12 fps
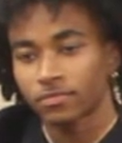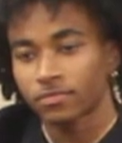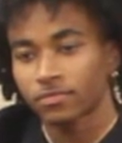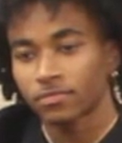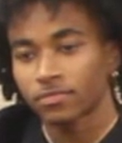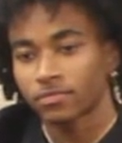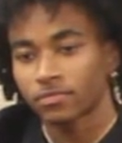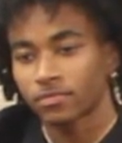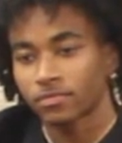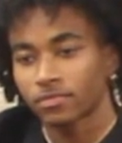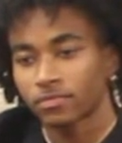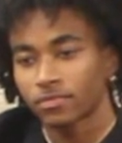
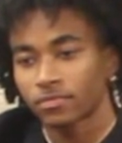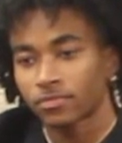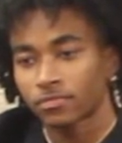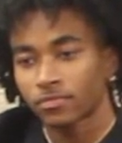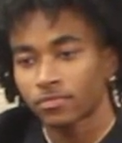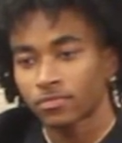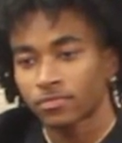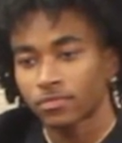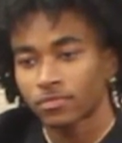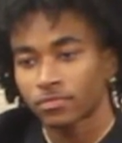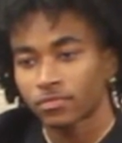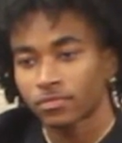
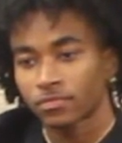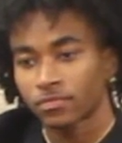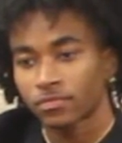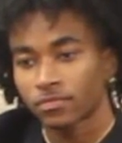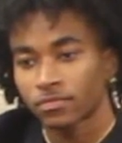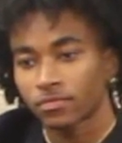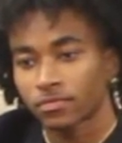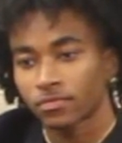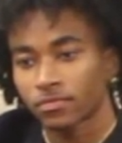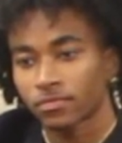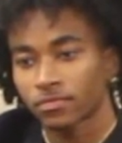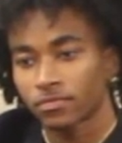
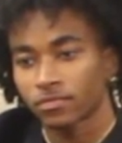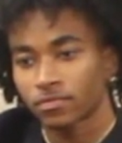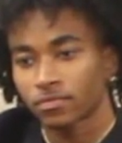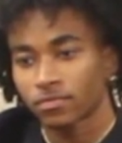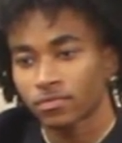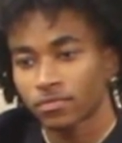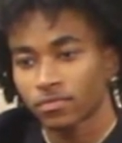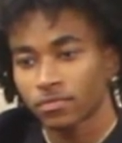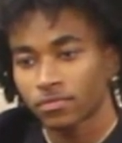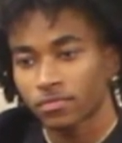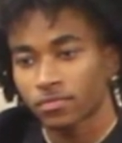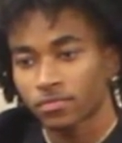
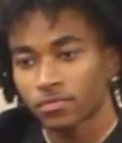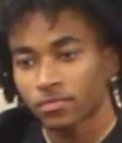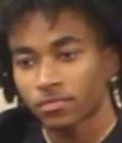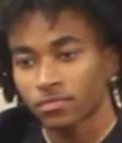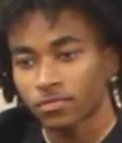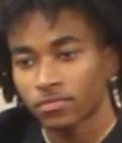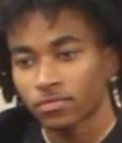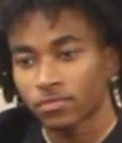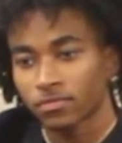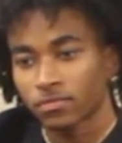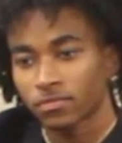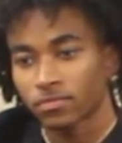
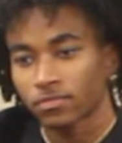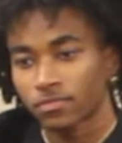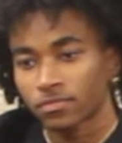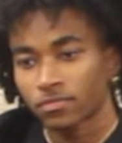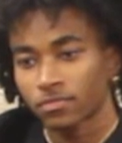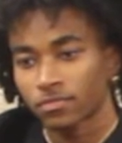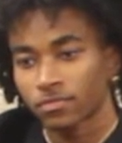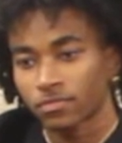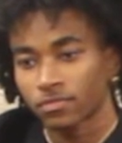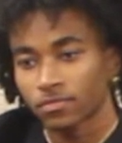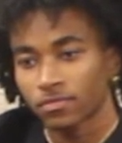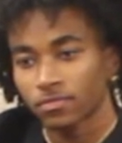
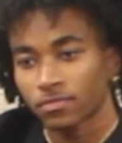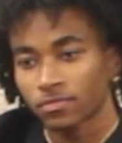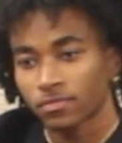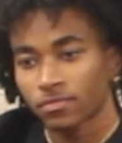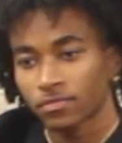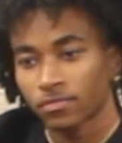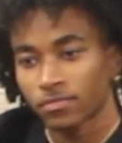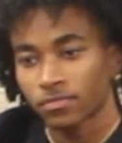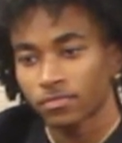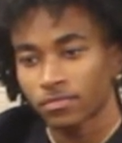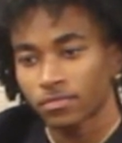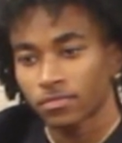
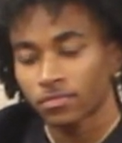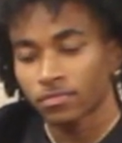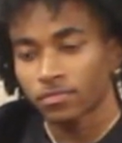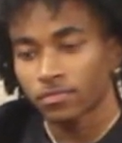This person isn't speaking.